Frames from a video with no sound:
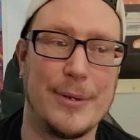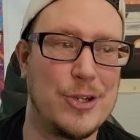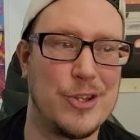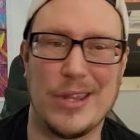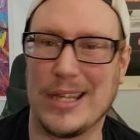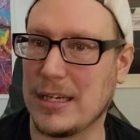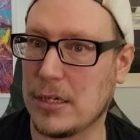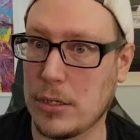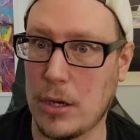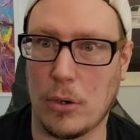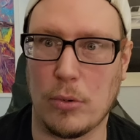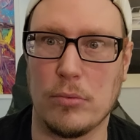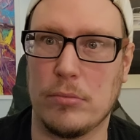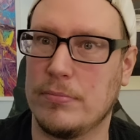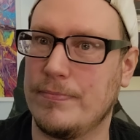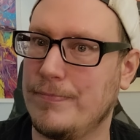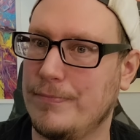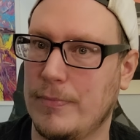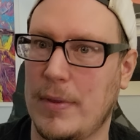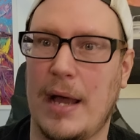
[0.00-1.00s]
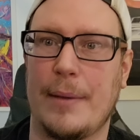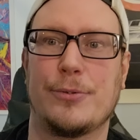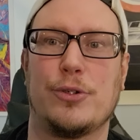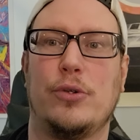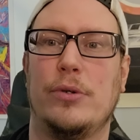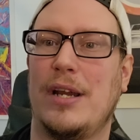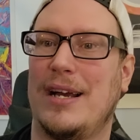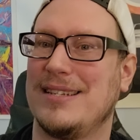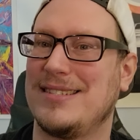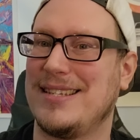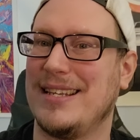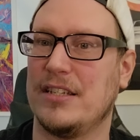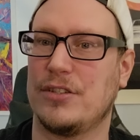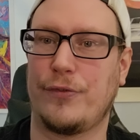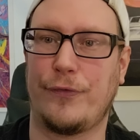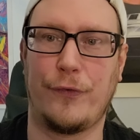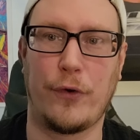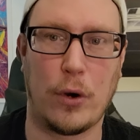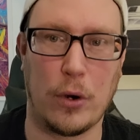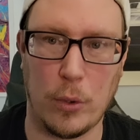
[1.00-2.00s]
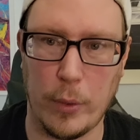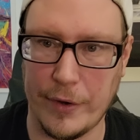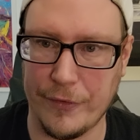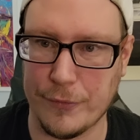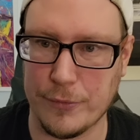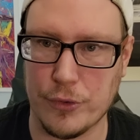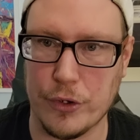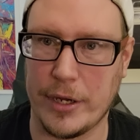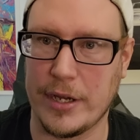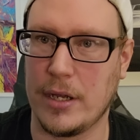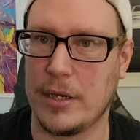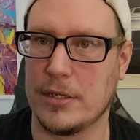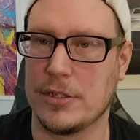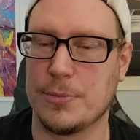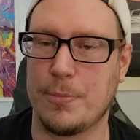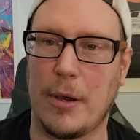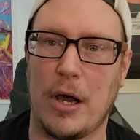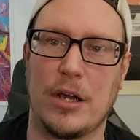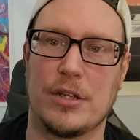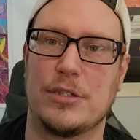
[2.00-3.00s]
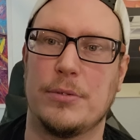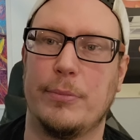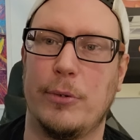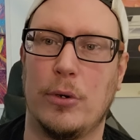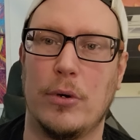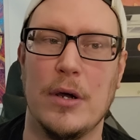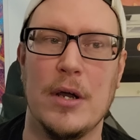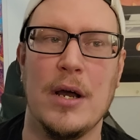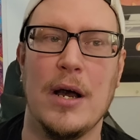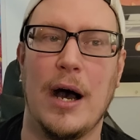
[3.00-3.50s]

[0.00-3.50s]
Do you think, no, absolutely not. Stay as far away from Trae Young as possible.